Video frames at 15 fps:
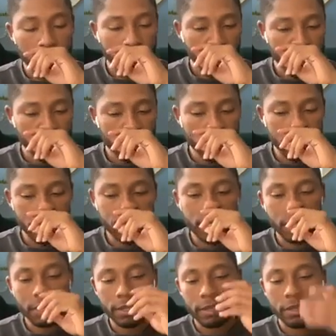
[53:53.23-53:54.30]
It's
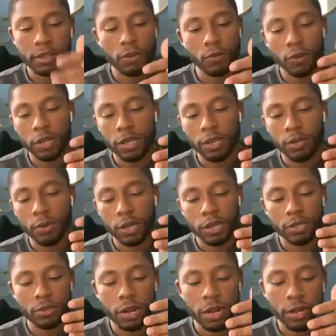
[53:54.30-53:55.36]
just a really quick and
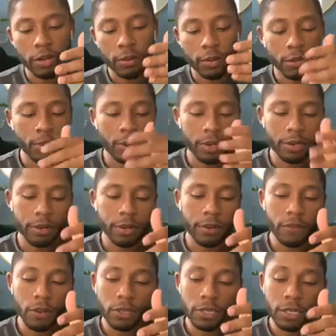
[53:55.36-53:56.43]
dirty
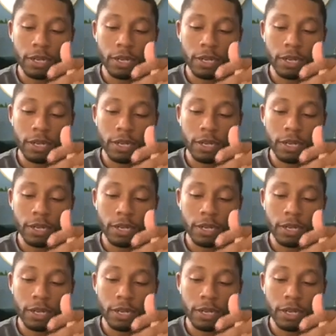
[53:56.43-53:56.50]
version